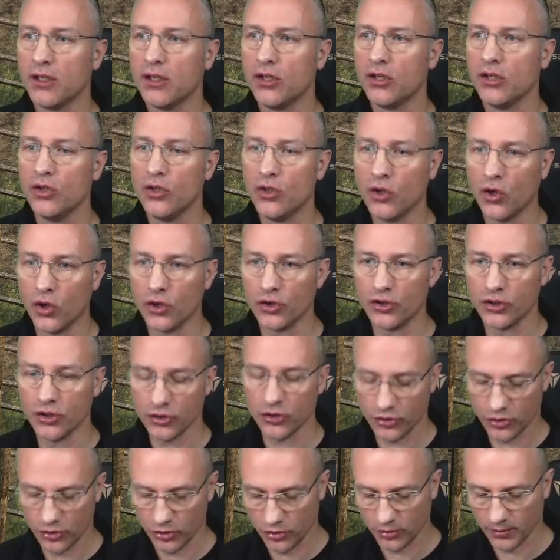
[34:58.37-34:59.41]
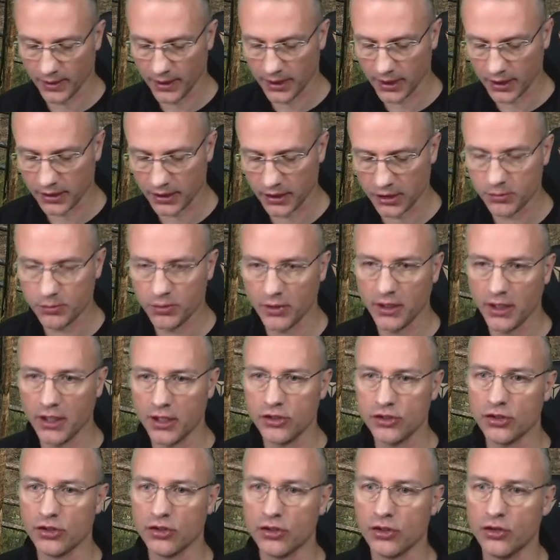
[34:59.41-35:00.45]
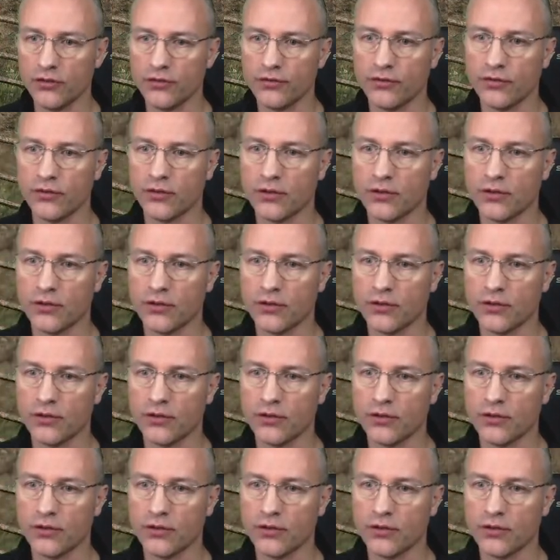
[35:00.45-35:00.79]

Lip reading: Not too bad. Let's put the engine off.